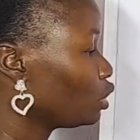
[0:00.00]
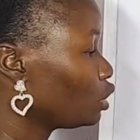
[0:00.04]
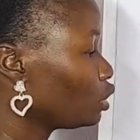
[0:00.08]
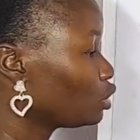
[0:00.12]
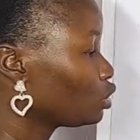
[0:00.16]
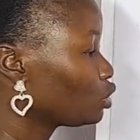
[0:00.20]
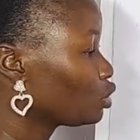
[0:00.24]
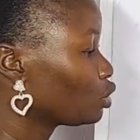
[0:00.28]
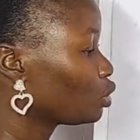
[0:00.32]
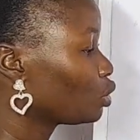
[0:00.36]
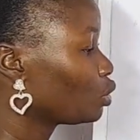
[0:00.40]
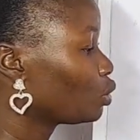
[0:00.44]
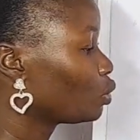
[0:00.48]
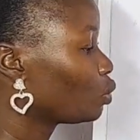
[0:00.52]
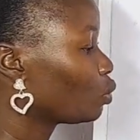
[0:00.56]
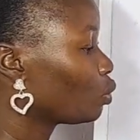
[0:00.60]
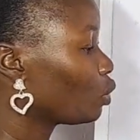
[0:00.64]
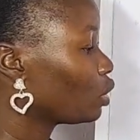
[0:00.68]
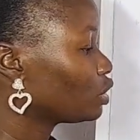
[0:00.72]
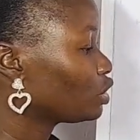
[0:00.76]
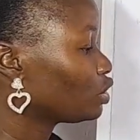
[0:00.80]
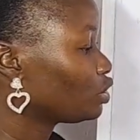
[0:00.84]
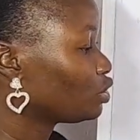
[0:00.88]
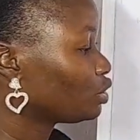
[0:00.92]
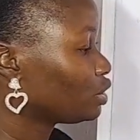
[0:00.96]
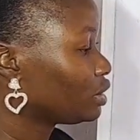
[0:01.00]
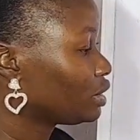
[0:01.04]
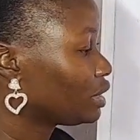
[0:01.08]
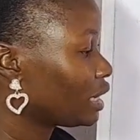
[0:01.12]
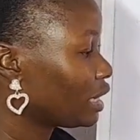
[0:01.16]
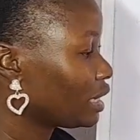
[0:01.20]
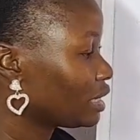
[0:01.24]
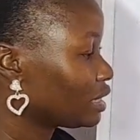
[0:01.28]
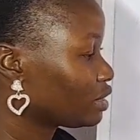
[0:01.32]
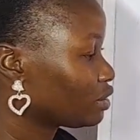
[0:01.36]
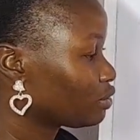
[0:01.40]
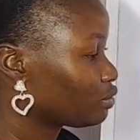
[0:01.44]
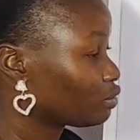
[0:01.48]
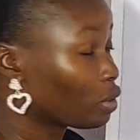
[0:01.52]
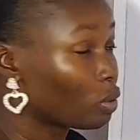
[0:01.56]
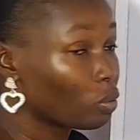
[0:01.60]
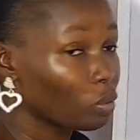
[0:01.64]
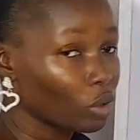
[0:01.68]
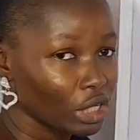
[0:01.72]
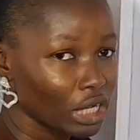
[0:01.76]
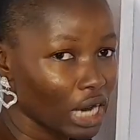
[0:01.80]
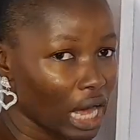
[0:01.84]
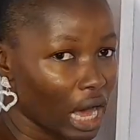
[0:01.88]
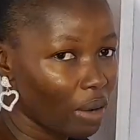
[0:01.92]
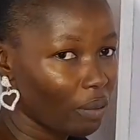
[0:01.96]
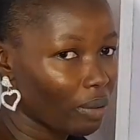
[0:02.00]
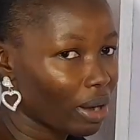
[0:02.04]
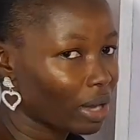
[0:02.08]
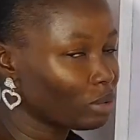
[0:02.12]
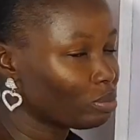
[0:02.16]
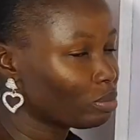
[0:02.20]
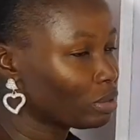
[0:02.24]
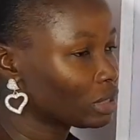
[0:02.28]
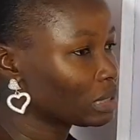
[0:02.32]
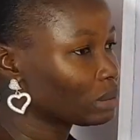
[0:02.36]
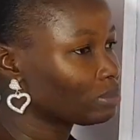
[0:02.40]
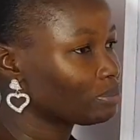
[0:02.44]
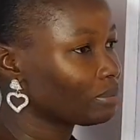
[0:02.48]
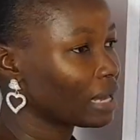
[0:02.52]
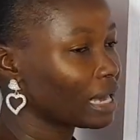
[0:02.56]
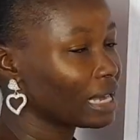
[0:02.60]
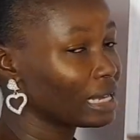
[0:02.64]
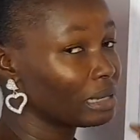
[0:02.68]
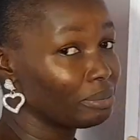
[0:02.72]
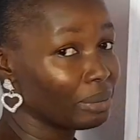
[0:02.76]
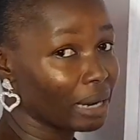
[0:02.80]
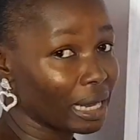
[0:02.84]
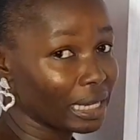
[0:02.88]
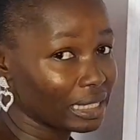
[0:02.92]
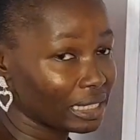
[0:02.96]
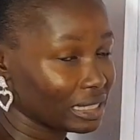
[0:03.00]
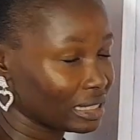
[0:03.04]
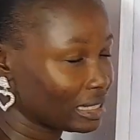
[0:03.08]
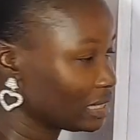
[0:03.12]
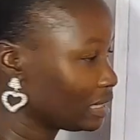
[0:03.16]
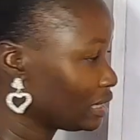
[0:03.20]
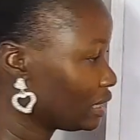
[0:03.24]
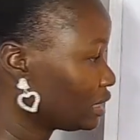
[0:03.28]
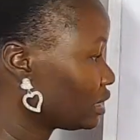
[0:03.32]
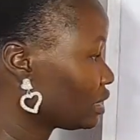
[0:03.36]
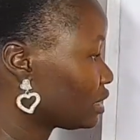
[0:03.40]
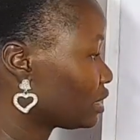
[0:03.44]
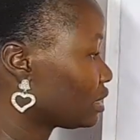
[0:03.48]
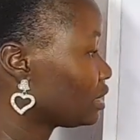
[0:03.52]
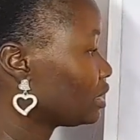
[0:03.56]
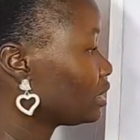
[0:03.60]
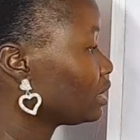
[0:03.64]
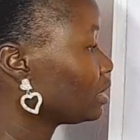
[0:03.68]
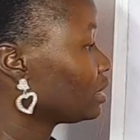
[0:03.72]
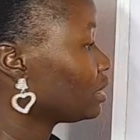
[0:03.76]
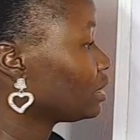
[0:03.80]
So what you get for 1 hour, you multiply it by 6,